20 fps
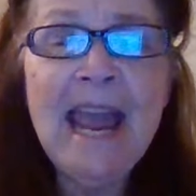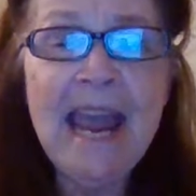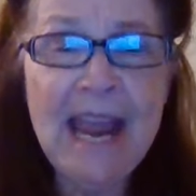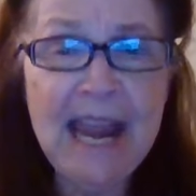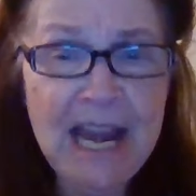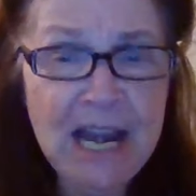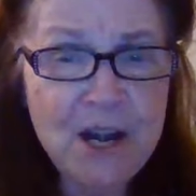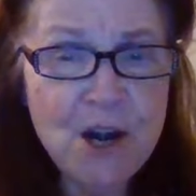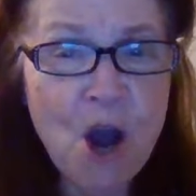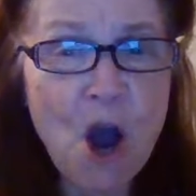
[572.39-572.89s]

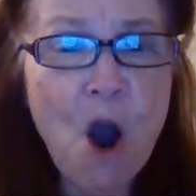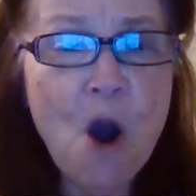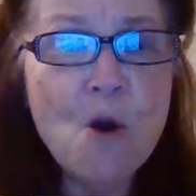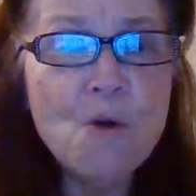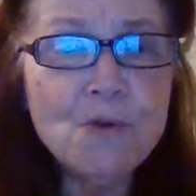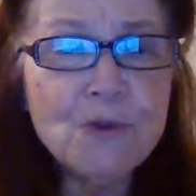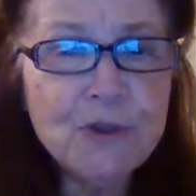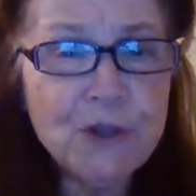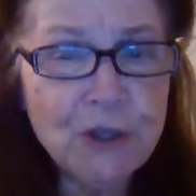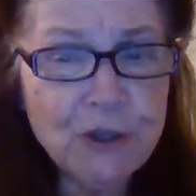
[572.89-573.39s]
He
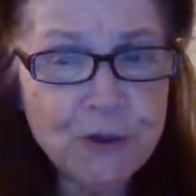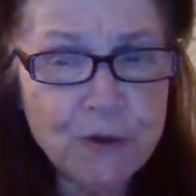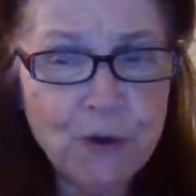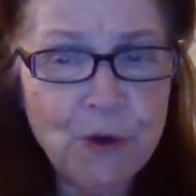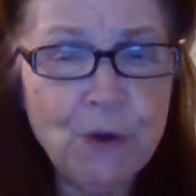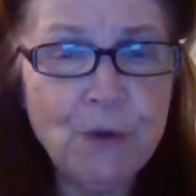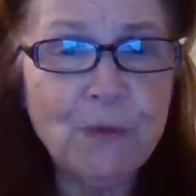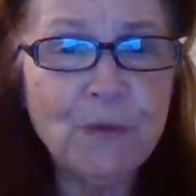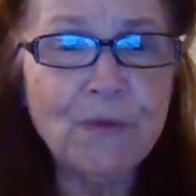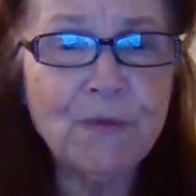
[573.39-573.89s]
knows the
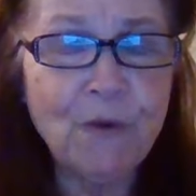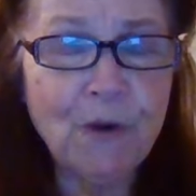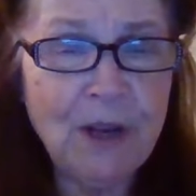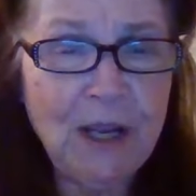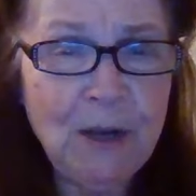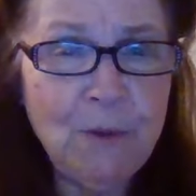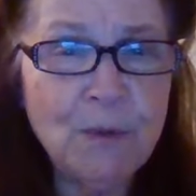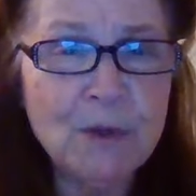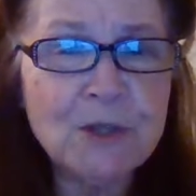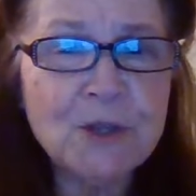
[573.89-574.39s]
truth for
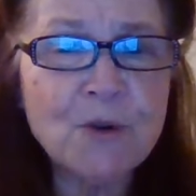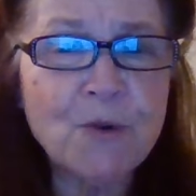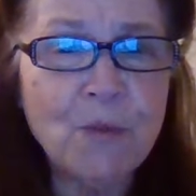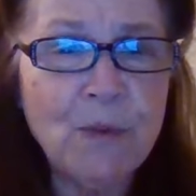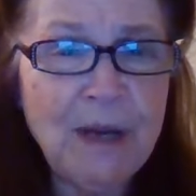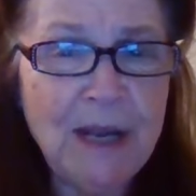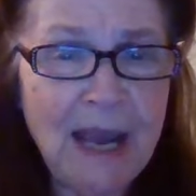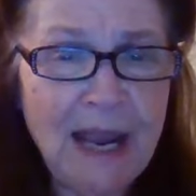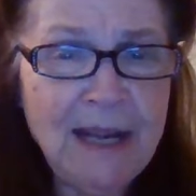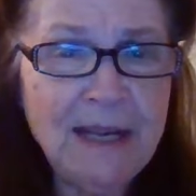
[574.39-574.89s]
he was
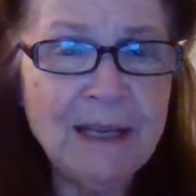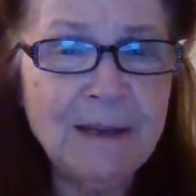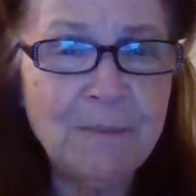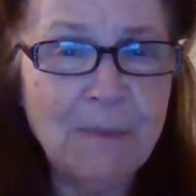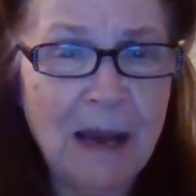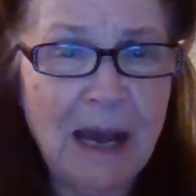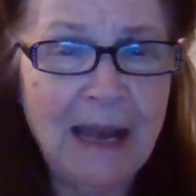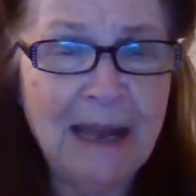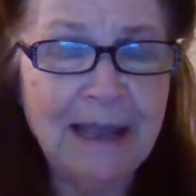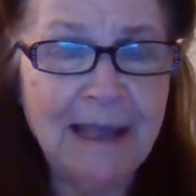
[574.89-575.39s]
created
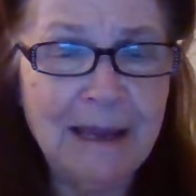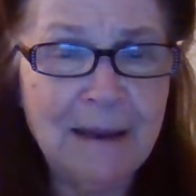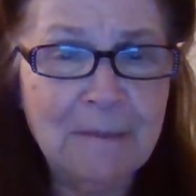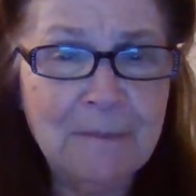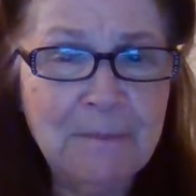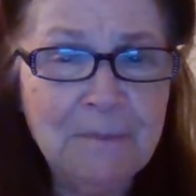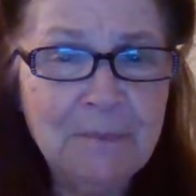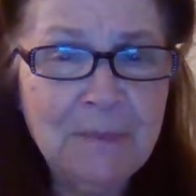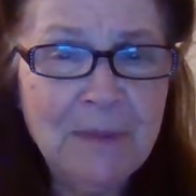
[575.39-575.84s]
by him.